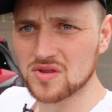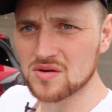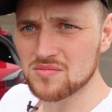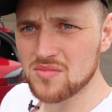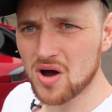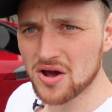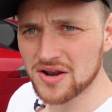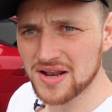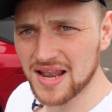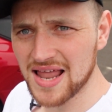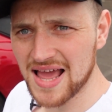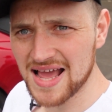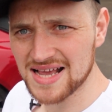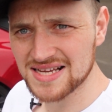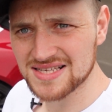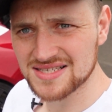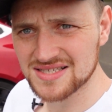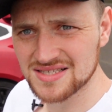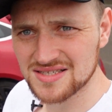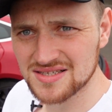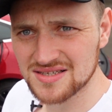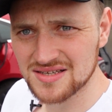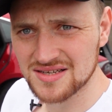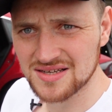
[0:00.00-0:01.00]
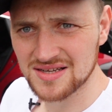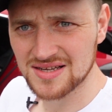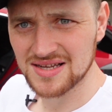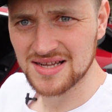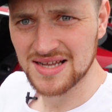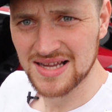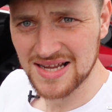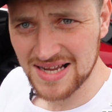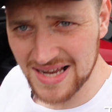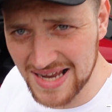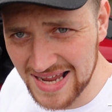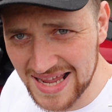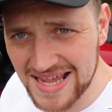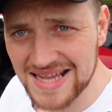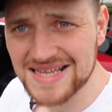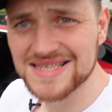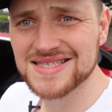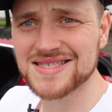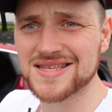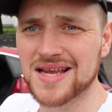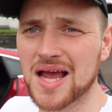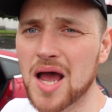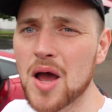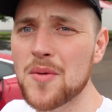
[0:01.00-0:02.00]
the Model S
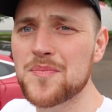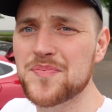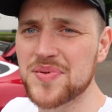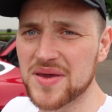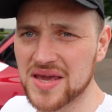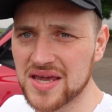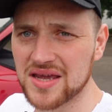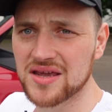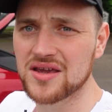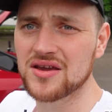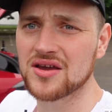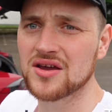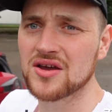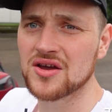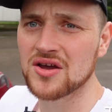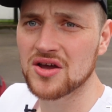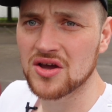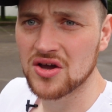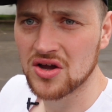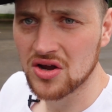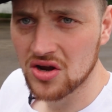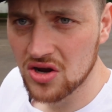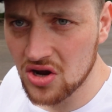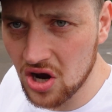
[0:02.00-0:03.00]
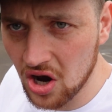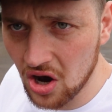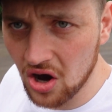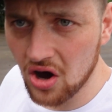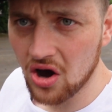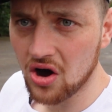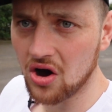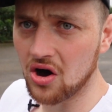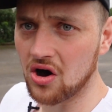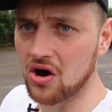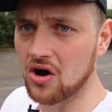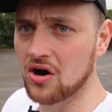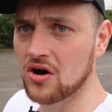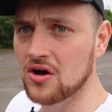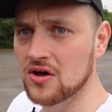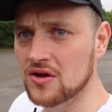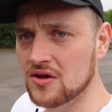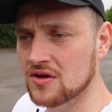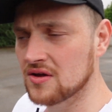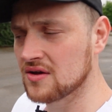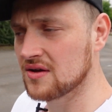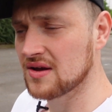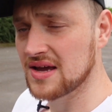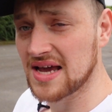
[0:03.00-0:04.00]
is a big car.
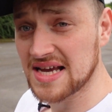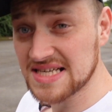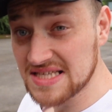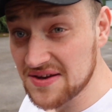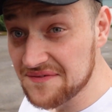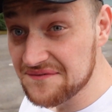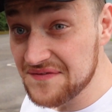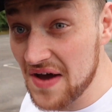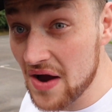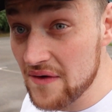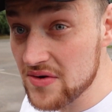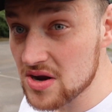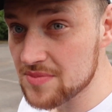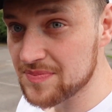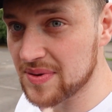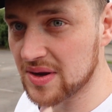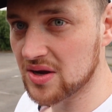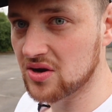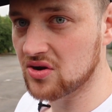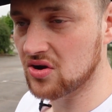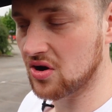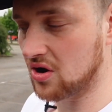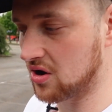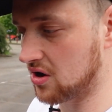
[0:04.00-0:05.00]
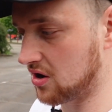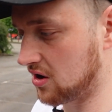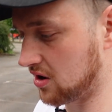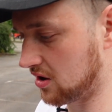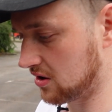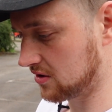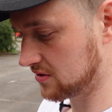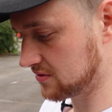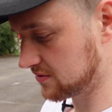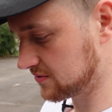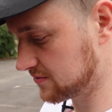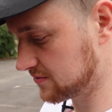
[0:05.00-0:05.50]
It's a very big car.